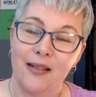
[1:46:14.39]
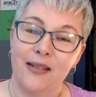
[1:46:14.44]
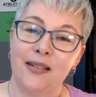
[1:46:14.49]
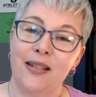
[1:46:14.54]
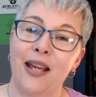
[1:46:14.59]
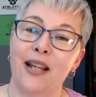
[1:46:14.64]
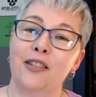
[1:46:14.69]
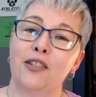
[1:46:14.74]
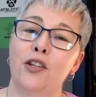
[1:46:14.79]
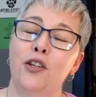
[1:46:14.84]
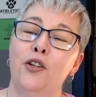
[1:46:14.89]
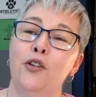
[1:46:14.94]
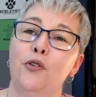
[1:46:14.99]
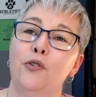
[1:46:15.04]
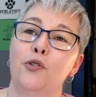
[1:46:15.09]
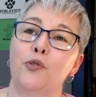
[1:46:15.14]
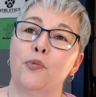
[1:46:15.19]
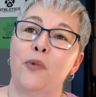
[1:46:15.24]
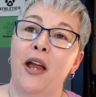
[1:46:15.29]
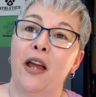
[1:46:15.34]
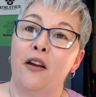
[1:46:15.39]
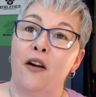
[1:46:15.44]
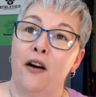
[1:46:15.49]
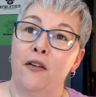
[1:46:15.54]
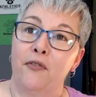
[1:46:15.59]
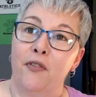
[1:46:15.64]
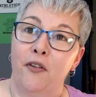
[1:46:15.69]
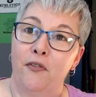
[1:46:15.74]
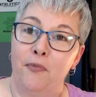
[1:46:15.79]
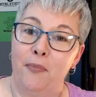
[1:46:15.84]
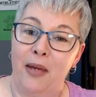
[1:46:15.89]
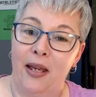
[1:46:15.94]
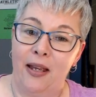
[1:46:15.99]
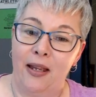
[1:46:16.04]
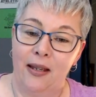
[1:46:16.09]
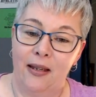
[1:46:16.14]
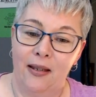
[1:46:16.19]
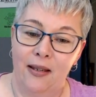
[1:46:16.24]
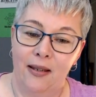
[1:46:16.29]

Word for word: takes a huge weight off of me.